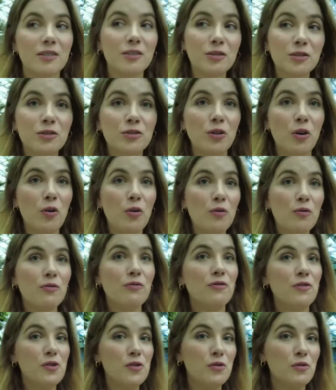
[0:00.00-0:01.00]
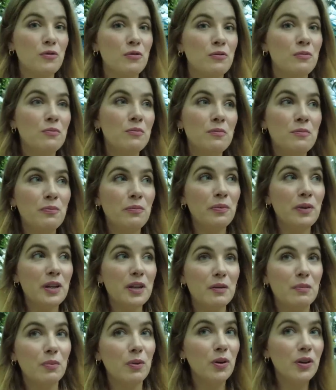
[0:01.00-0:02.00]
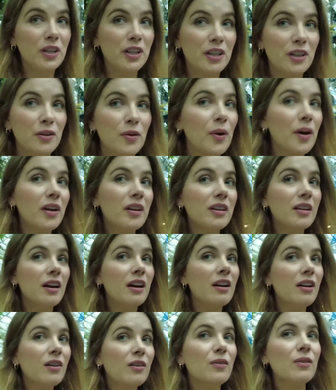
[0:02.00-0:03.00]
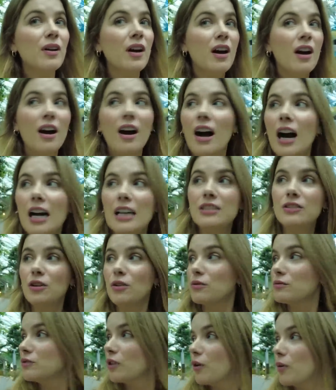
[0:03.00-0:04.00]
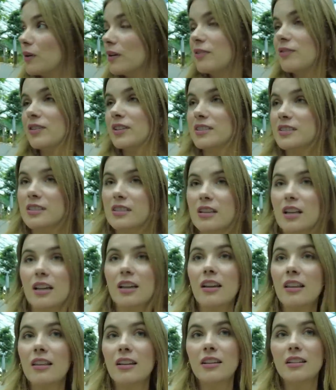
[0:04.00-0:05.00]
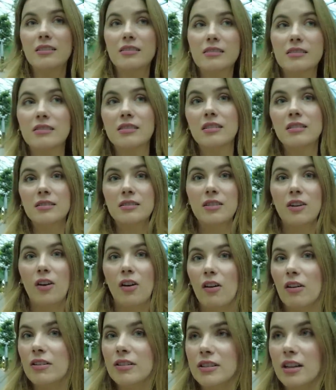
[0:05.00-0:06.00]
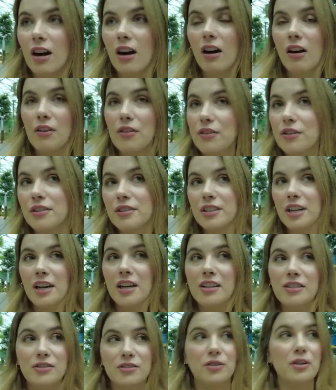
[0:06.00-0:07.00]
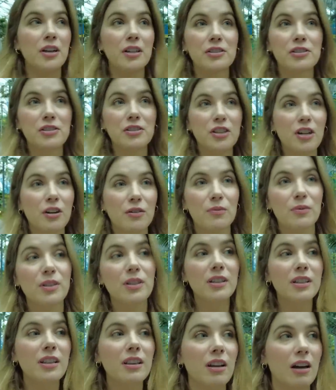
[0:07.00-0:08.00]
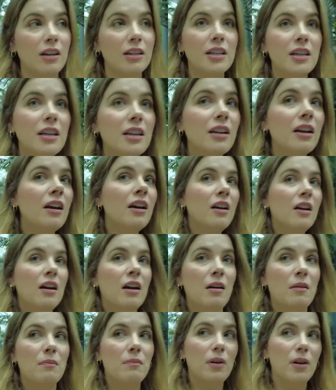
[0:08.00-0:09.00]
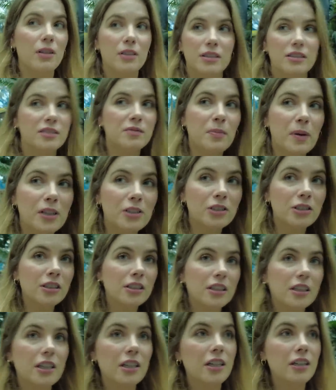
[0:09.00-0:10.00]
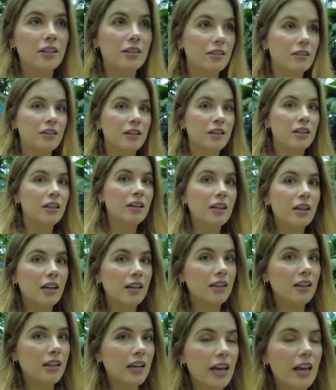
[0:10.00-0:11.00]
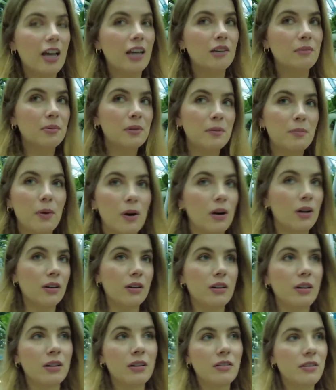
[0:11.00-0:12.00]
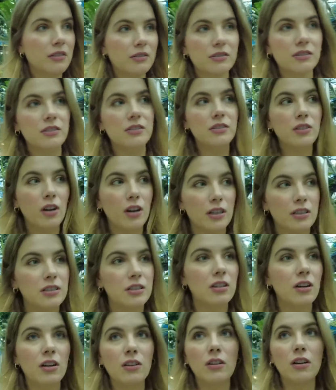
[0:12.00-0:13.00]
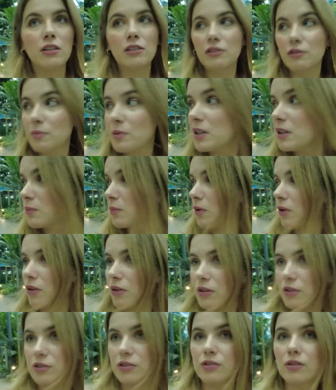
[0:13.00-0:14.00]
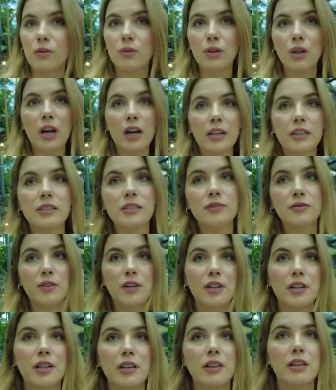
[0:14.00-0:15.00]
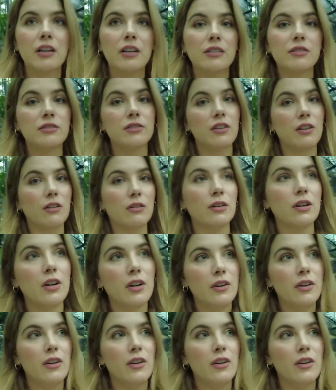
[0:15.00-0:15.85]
there's so few people here right now. I don't know if it's like this on other days or I just got really lucky, but especially here in the canopy park, there's not a lot of people. There's no lines for anything. So